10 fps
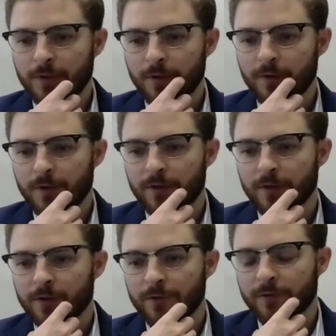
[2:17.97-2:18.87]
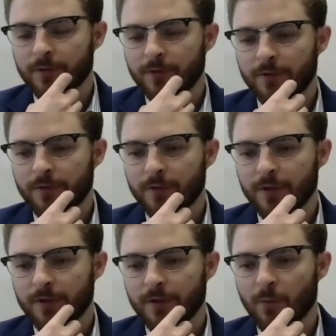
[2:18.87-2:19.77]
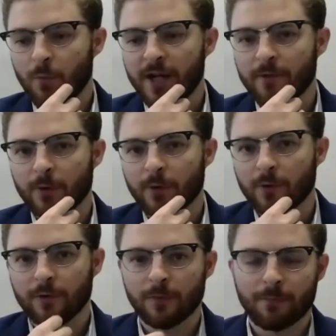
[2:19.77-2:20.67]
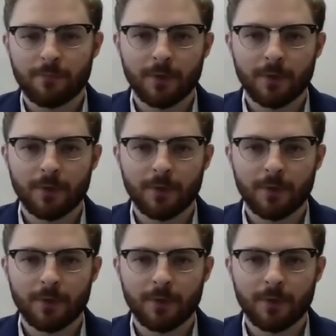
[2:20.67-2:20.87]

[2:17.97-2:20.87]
you know, there, there's the, the waiver, the,